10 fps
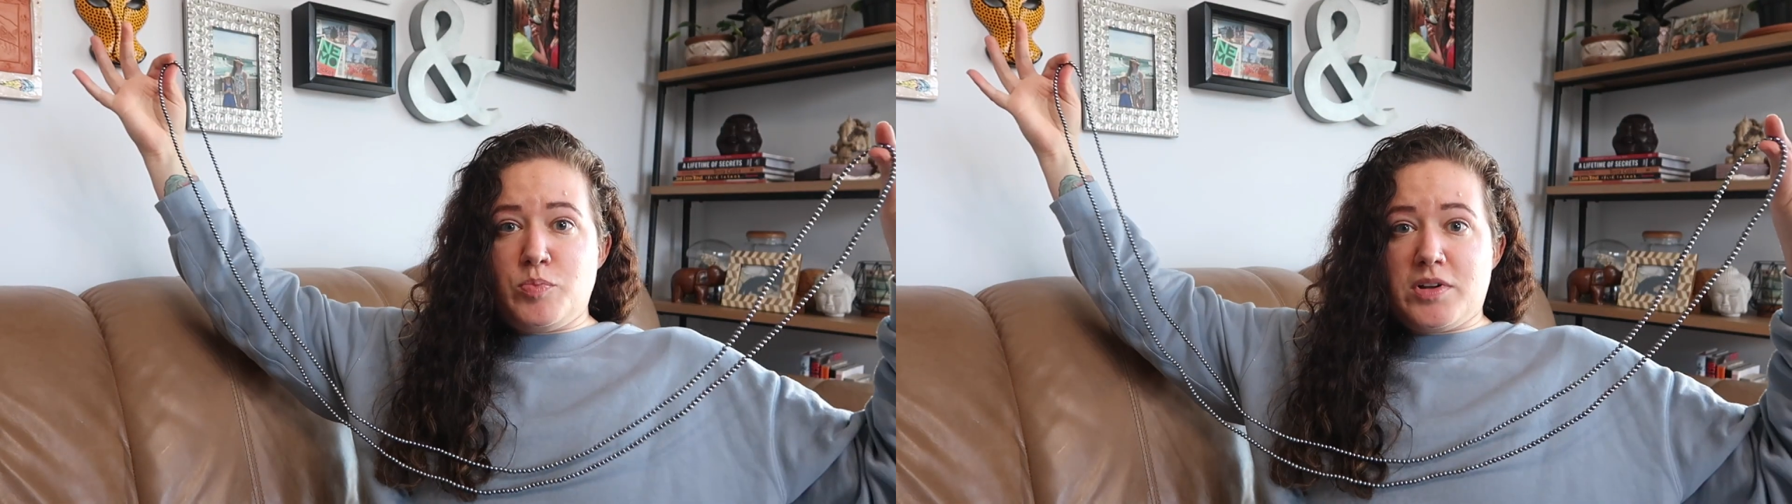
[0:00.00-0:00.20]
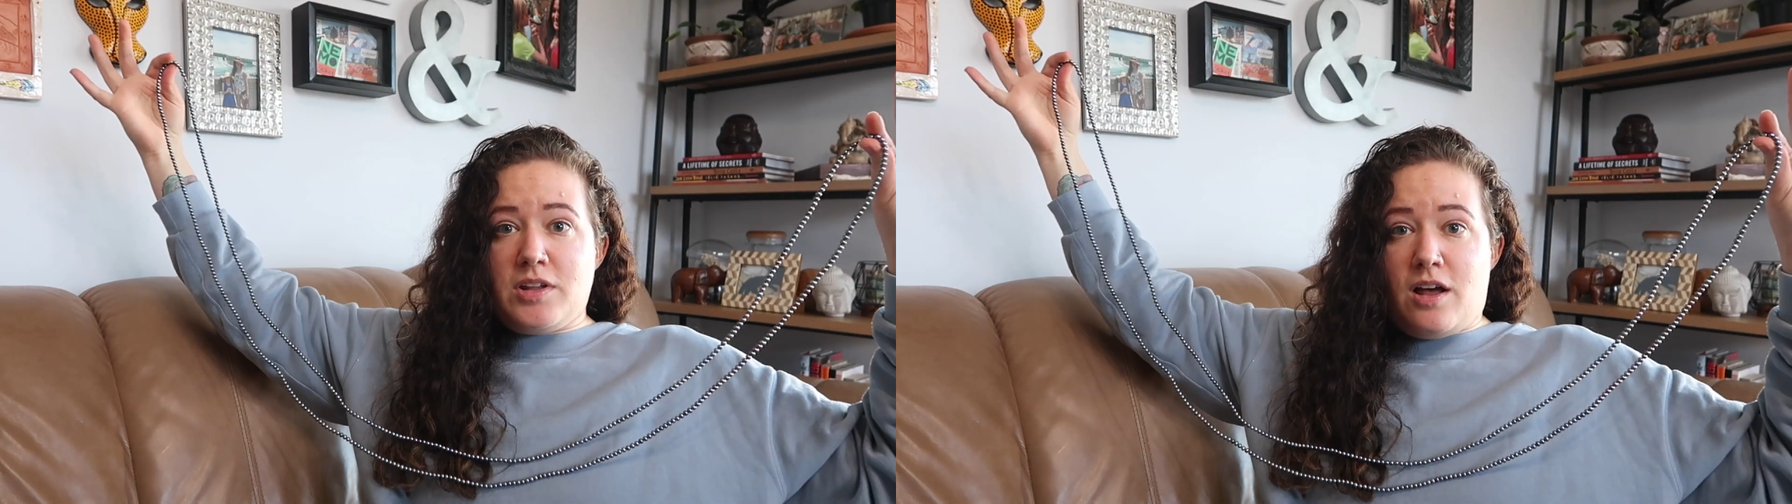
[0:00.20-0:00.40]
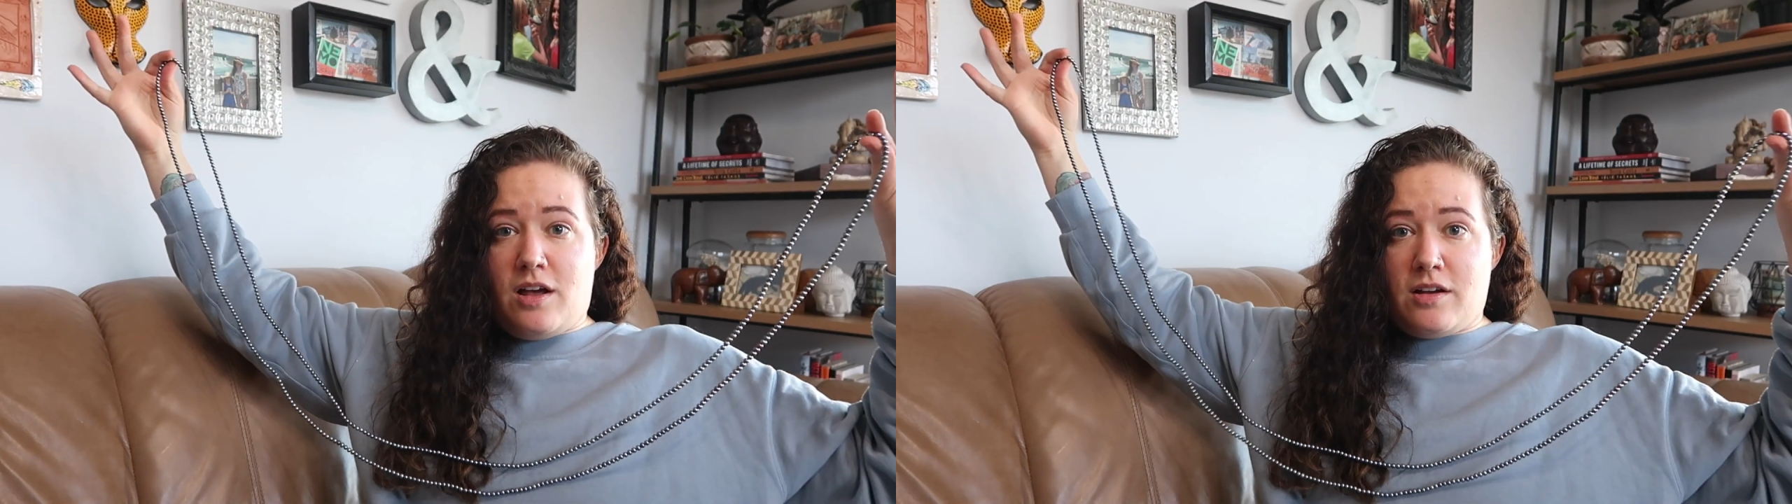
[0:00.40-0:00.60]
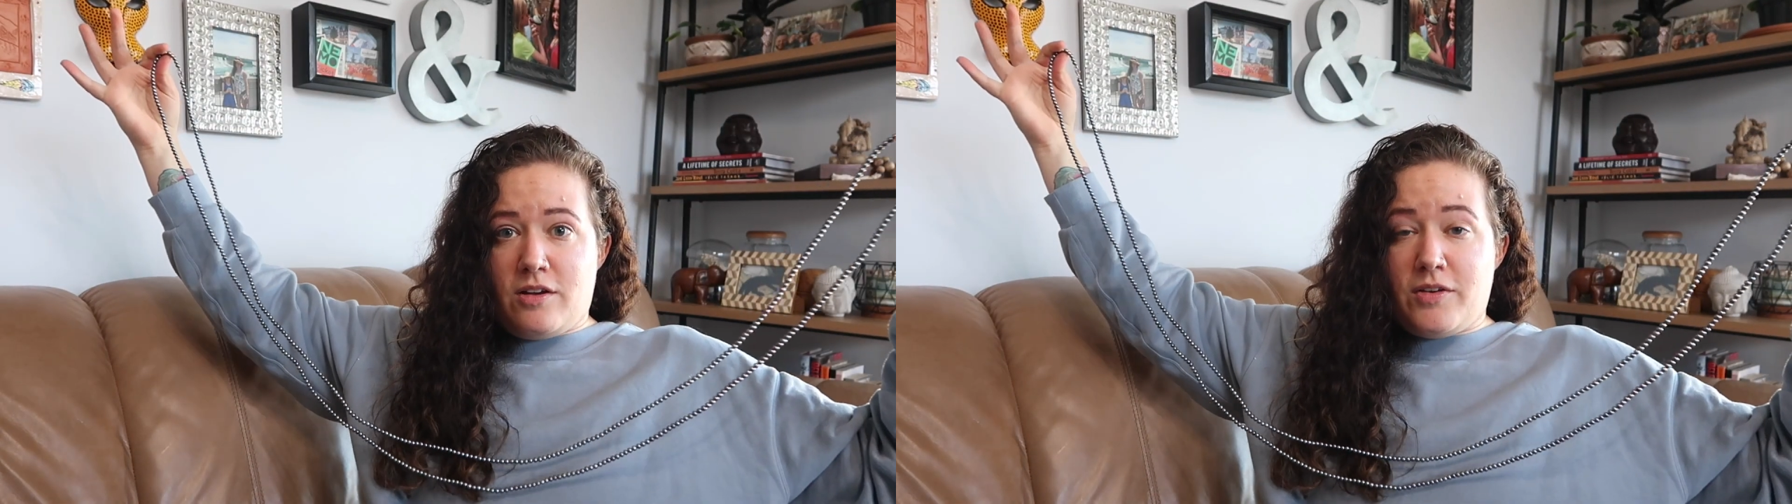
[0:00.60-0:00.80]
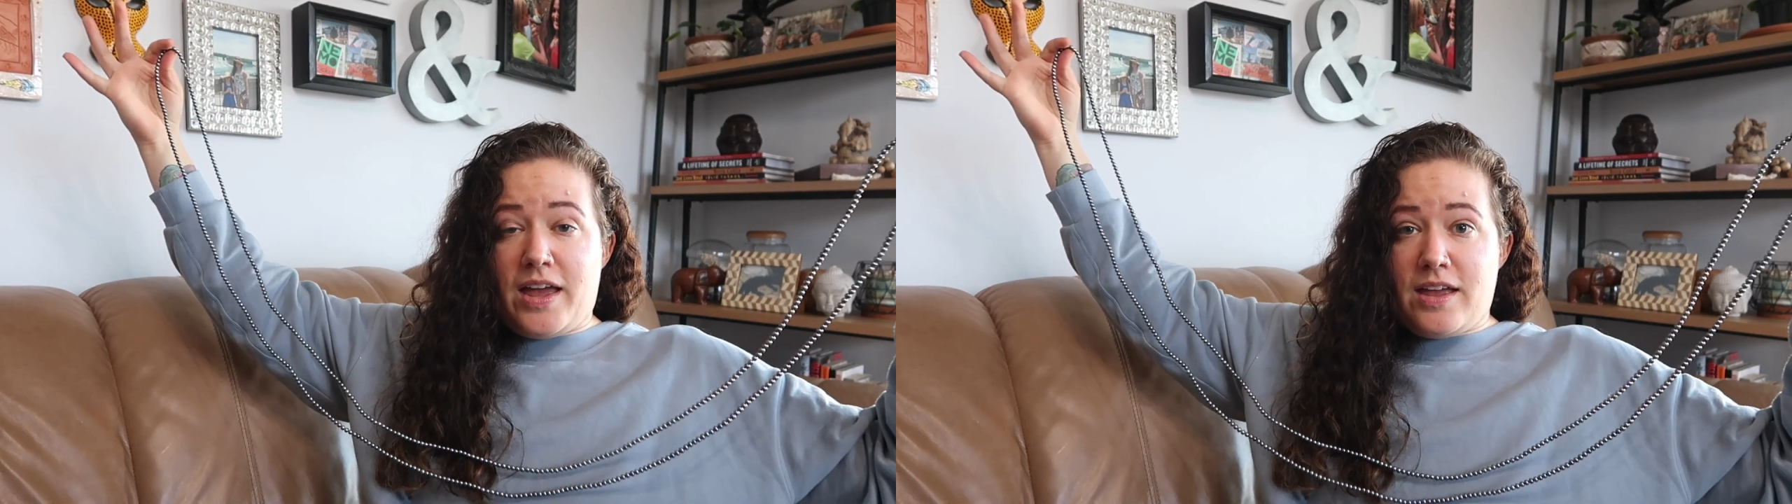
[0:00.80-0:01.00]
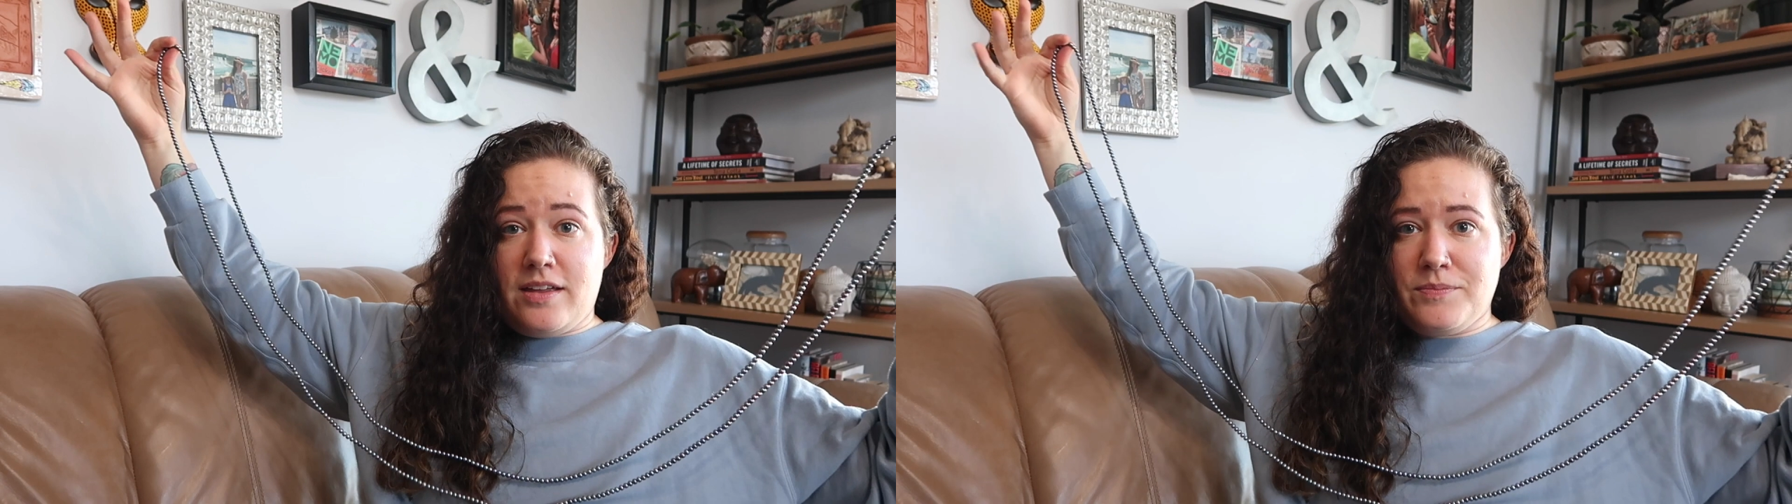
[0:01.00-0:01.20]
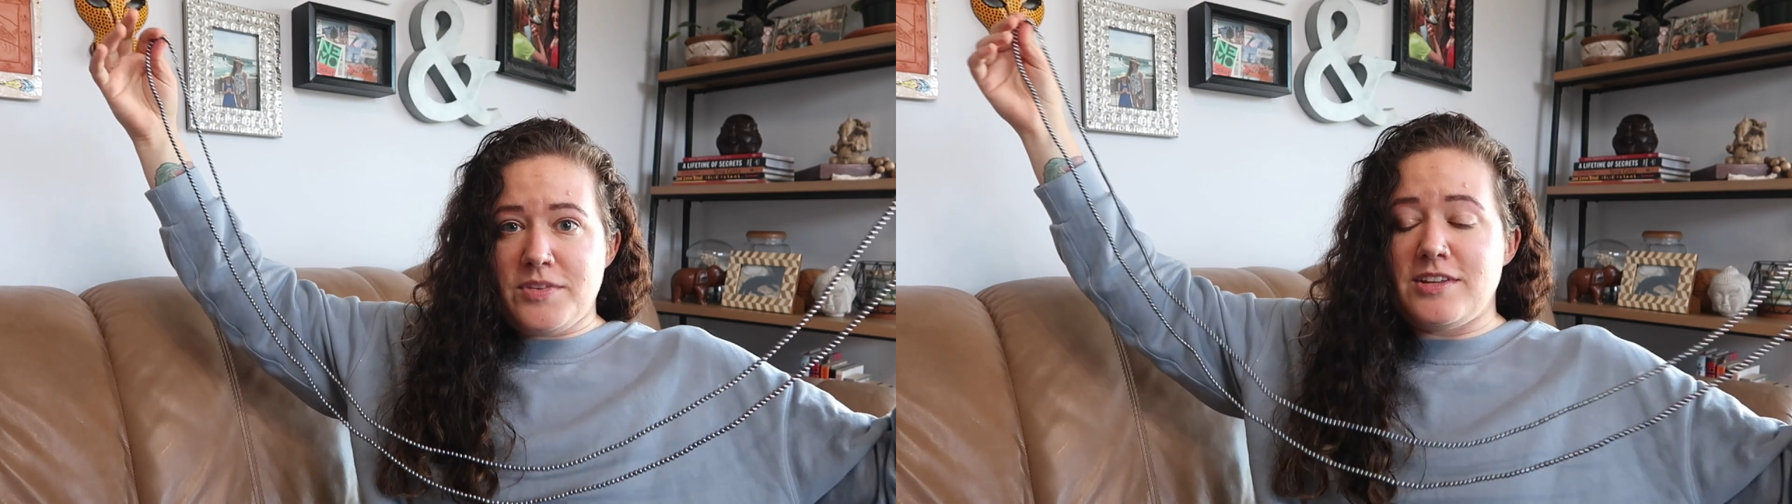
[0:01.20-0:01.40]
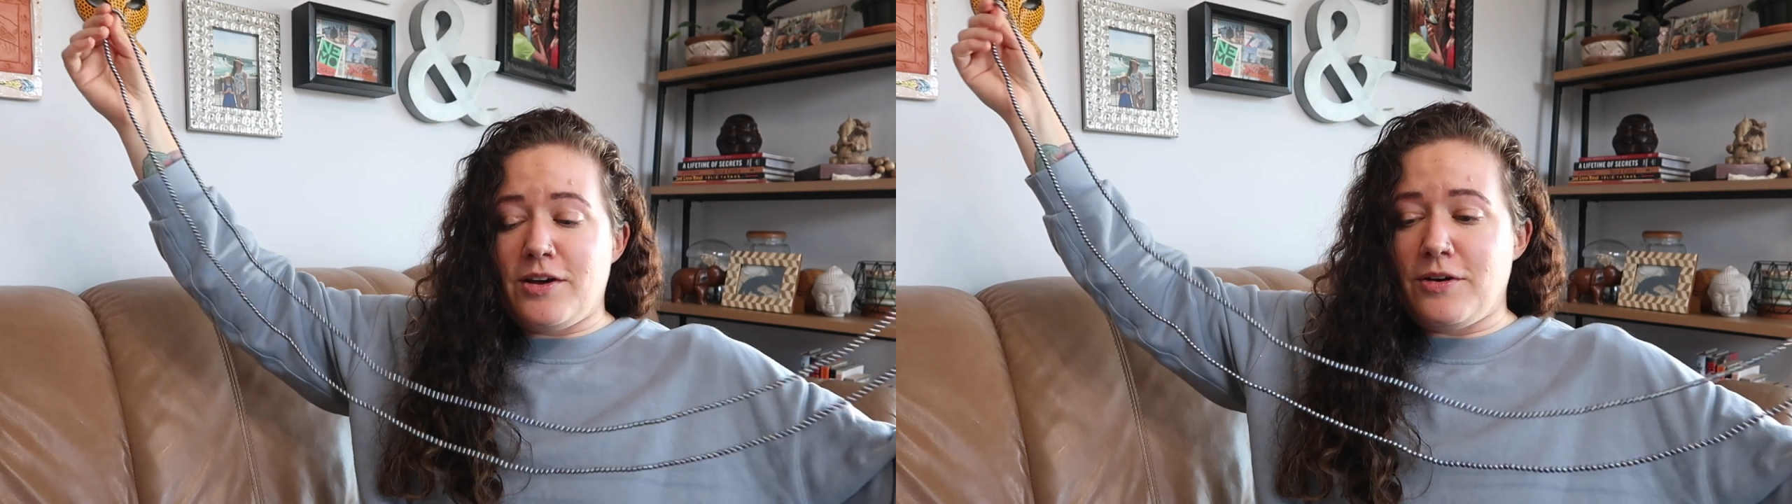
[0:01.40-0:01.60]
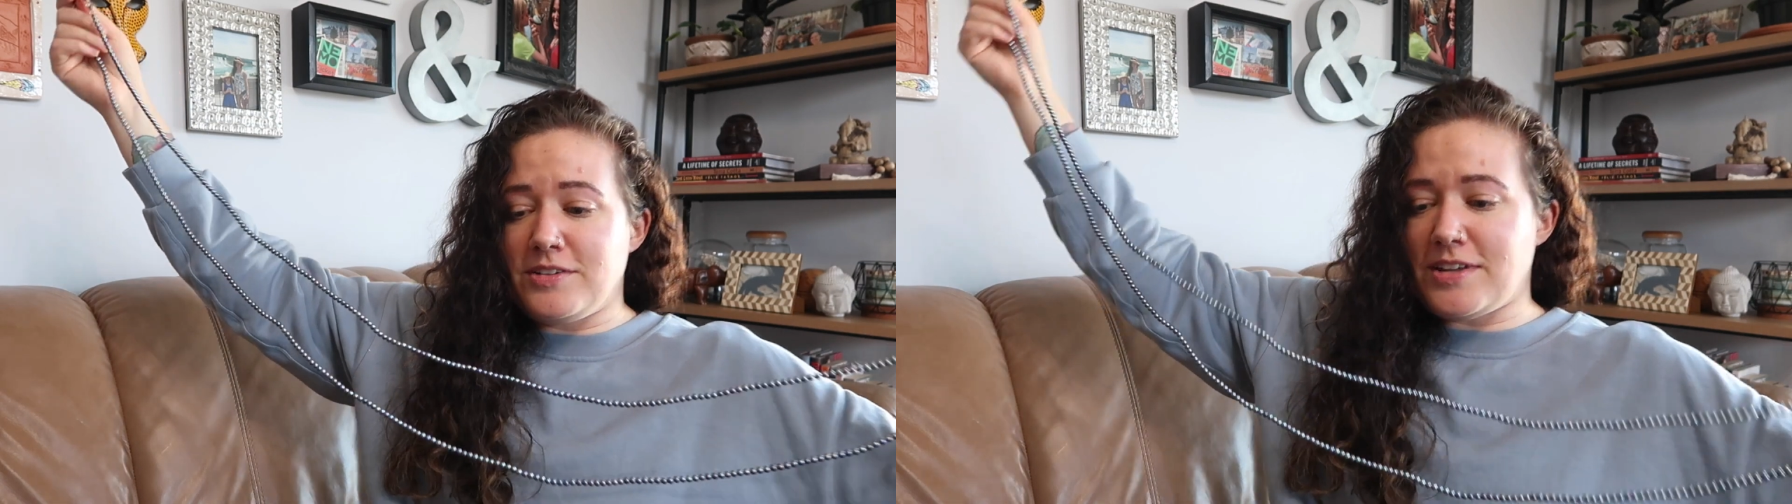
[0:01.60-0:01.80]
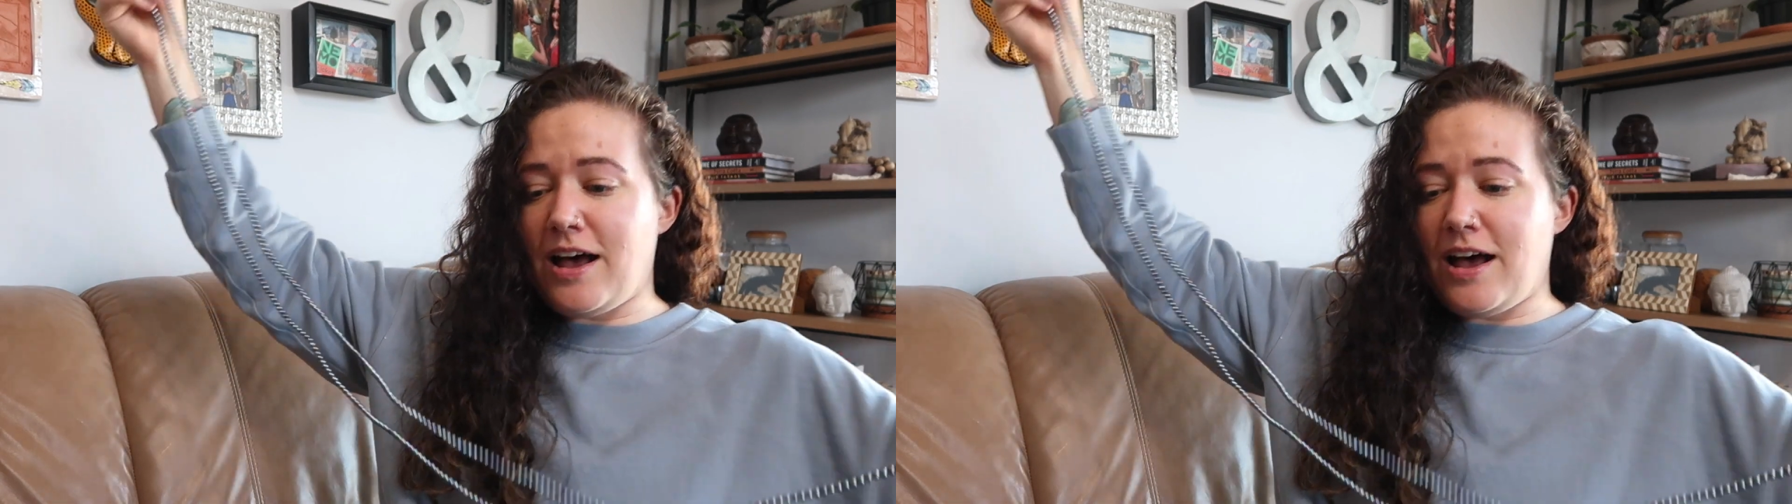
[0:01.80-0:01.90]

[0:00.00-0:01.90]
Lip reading: long. Okay, so it's